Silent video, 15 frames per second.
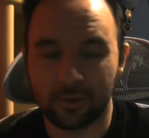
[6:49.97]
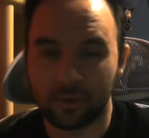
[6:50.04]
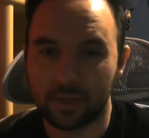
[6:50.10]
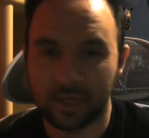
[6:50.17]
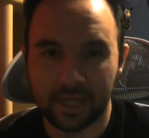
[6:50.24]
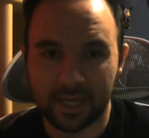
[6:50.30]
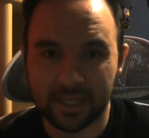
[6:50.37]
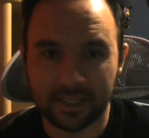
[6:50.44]
You
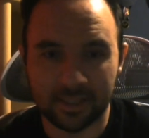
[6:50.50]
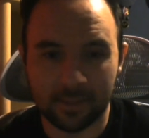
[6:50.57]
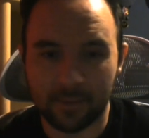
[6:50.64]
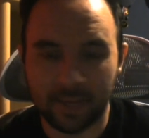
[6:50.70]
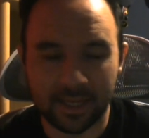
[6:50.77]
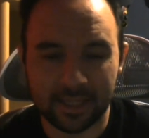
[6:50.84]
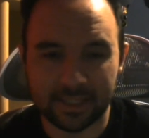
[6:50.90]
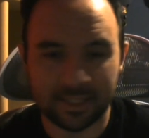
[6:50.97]
could easily
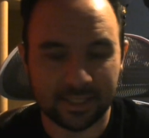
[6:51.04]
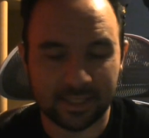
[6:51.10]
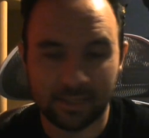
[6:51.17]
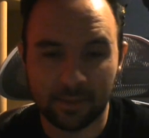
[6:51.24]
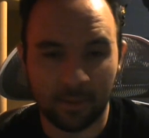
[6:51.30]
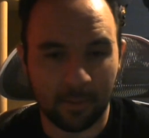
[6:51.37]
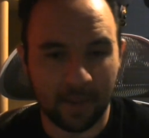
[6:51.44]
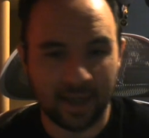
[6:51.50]
make it 60
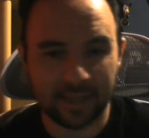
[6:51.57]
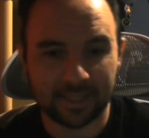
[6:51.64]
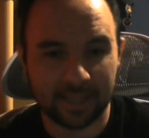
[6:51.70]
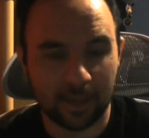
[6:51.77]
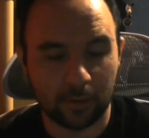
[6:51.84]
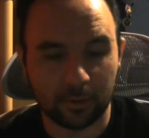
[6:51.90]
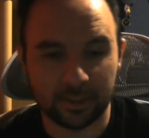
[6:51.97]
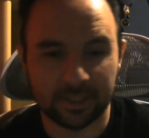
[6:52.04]
by
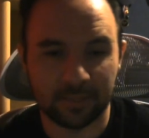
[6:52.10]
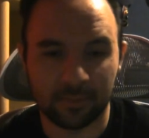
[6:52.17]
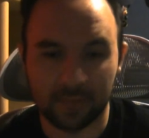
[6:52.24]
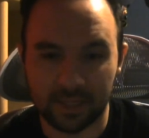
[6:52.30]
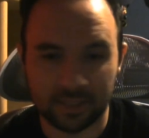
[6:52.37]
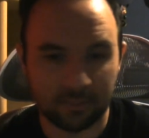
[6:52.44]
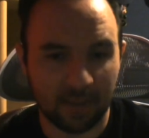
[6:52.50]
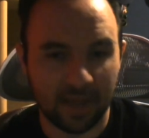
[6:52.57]
maxing out on some
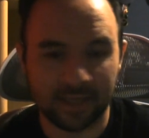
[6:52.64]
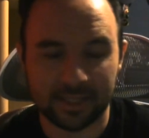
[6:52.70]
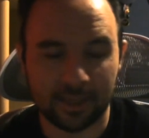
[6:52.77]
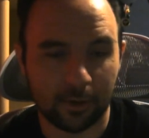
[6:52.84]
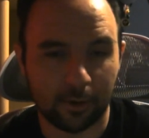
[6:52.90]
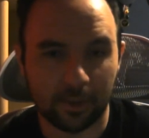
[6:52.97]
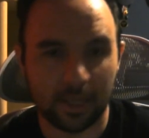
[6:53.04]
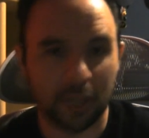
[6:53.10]
things, max
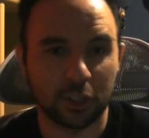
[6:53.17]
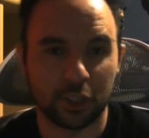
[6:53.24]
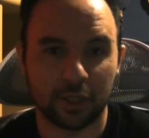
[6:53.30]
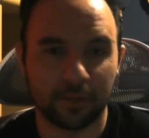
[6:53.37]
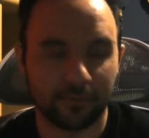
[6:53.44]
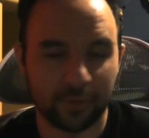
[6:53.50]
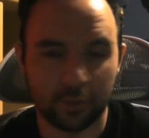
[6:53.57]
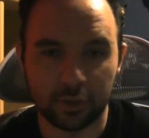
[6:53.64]
out on the Ancient
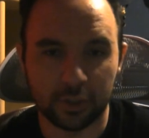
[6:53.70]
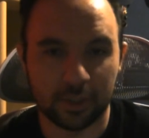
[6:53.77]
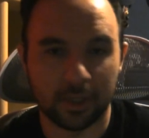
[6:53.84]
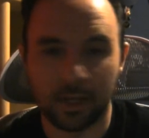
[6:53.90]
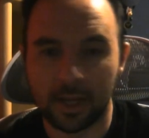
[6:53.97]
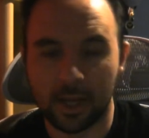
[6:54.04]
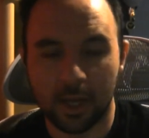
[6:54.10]
Gear Fusion,